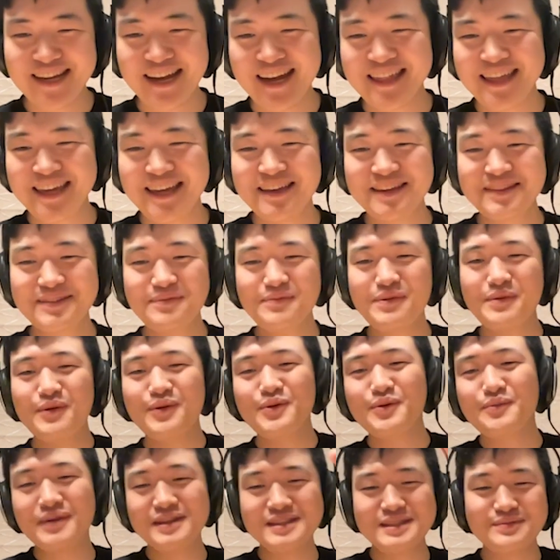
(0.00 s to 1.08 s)
I think the people
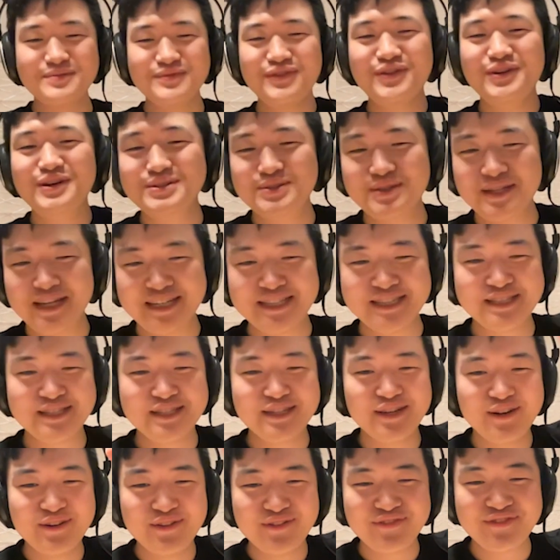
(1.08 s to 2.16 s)
who minted before us were like
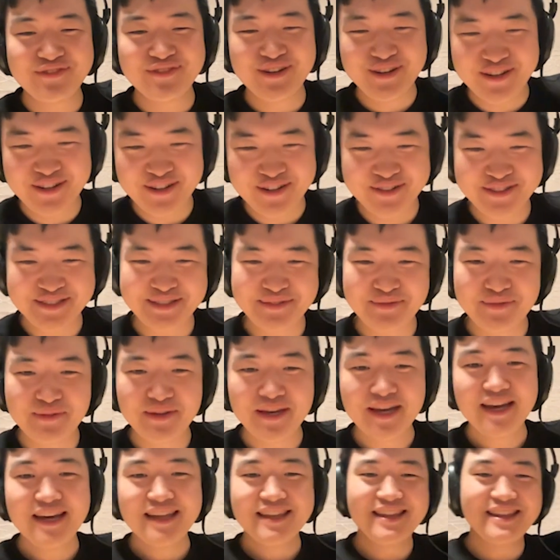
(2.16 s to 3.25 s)
Snowfro,
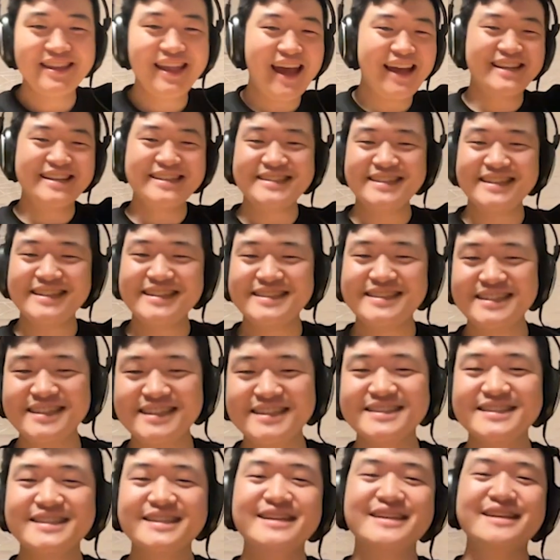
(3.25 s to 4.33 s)
the
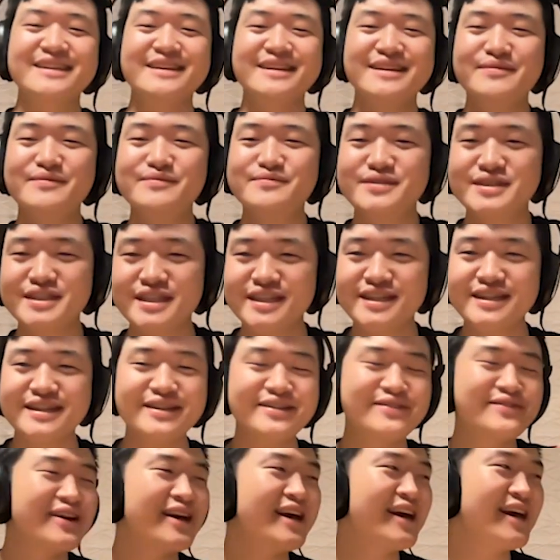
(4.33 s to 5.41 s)
90cc team,
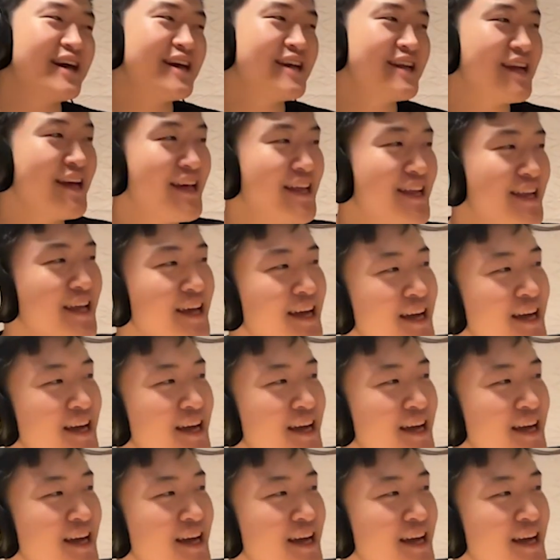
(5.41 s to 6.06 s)
G, right? And